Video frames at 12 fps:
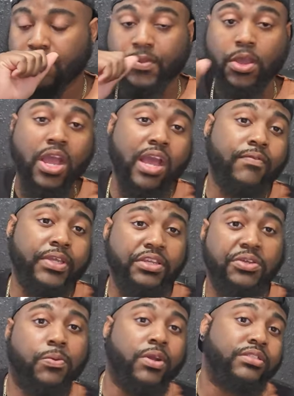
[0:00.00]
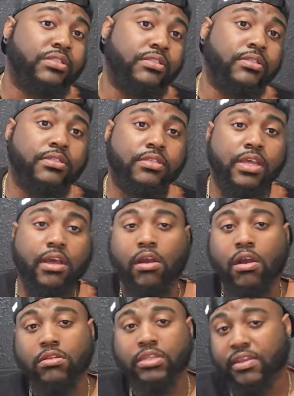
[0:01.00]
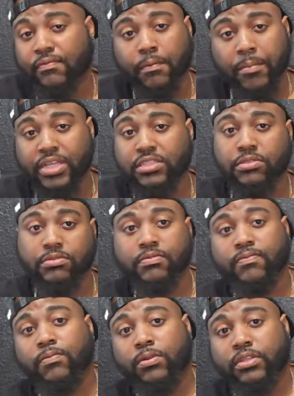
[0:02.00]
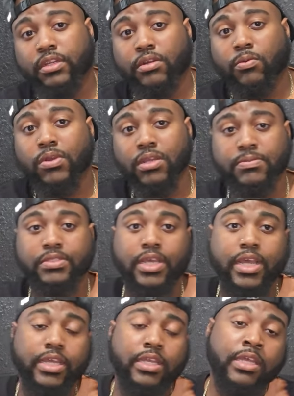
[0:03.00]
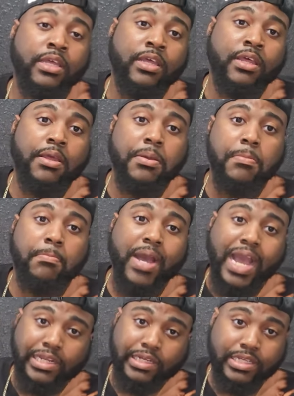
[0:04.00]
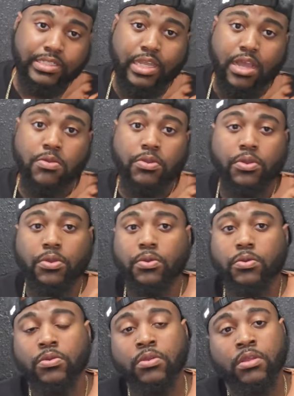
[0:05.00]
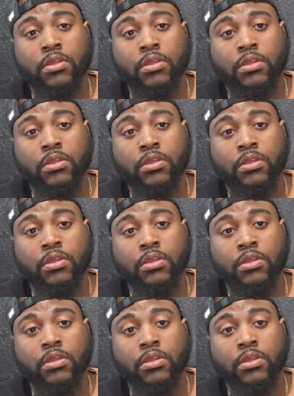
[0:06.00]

If y'all have any questions, all the information for their website, my discount code